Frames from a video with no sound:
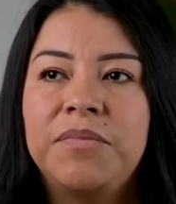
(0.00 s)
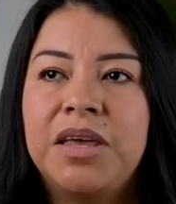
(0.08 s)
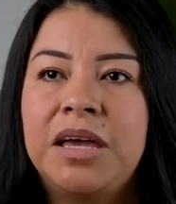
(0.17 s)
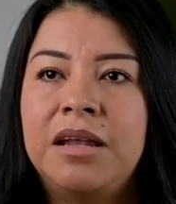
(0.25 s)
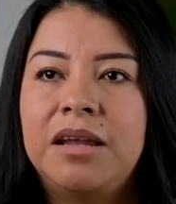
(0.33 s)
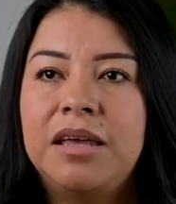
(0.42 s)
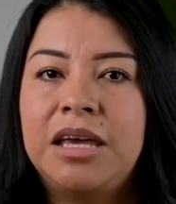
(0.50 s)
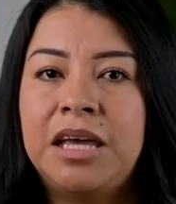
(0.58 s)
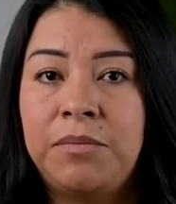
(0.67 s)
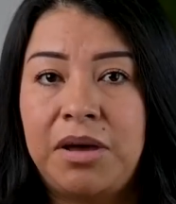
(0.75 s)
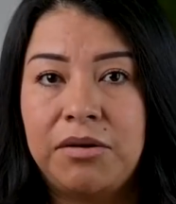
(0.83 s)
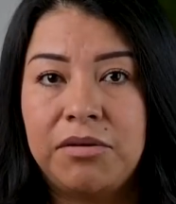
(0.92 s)
in
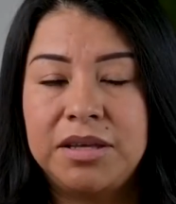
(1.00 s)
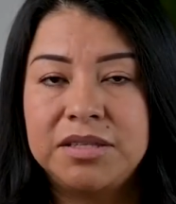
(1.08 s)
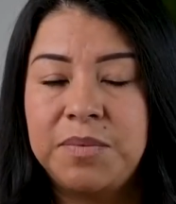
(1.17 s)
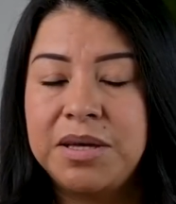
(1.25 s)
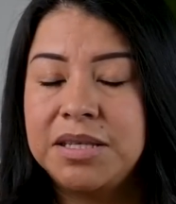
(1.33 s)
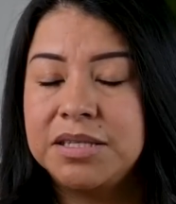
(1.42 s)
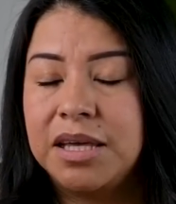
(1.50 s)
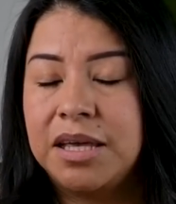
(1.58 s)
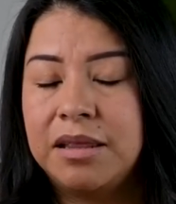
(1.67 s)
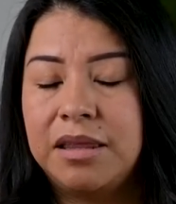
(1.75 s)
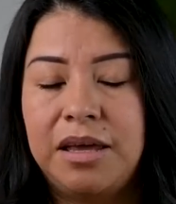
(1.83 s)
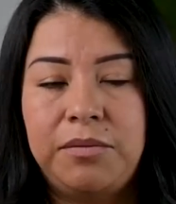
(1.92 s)
my raised beds,
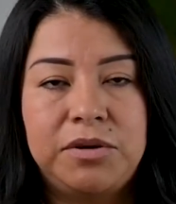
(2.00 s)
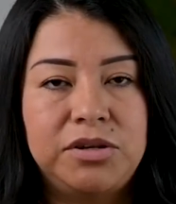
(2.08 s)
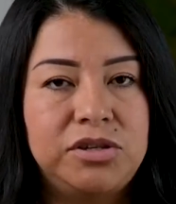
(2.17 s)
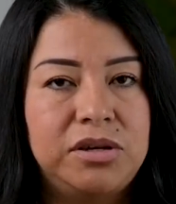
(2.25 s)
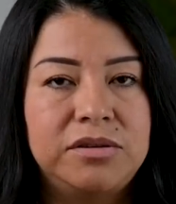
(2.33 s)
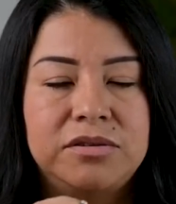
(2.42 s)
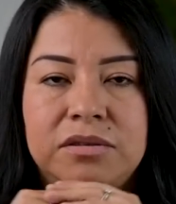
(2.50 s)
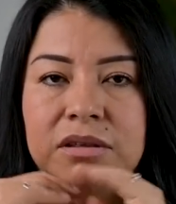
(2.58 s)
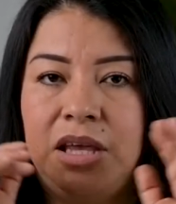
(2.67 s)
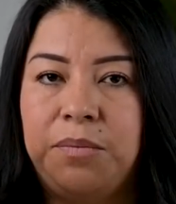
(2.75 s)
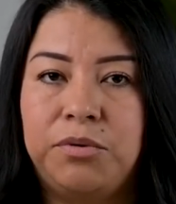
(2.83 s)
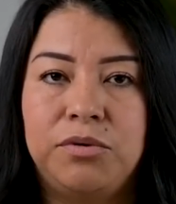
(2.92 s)
and
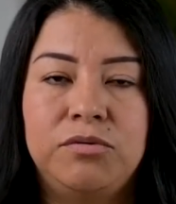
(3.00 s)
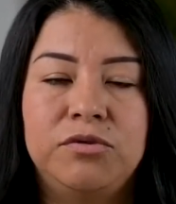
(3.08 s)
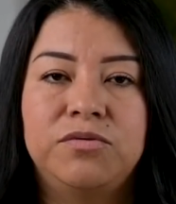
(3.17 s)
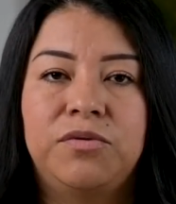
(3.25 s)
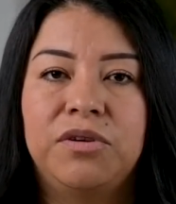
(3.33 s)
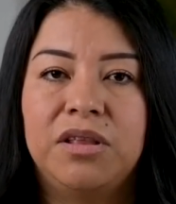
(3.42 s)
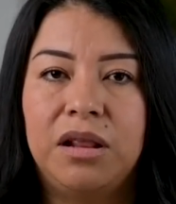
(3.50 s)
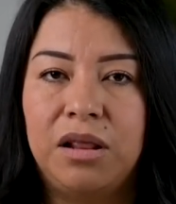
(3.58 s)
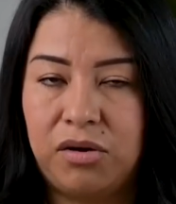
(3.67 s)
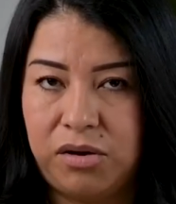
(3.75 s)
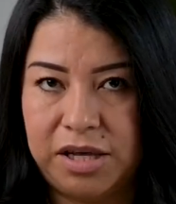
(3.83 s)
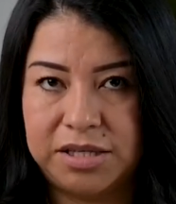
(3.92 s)
they produced for the
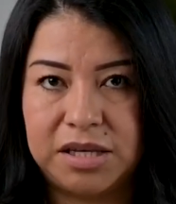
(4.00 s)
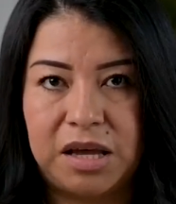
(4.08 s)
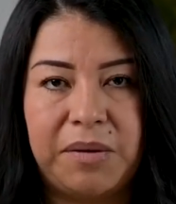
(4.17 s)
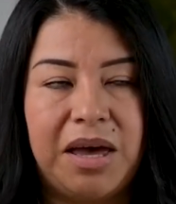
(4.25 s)
longest time.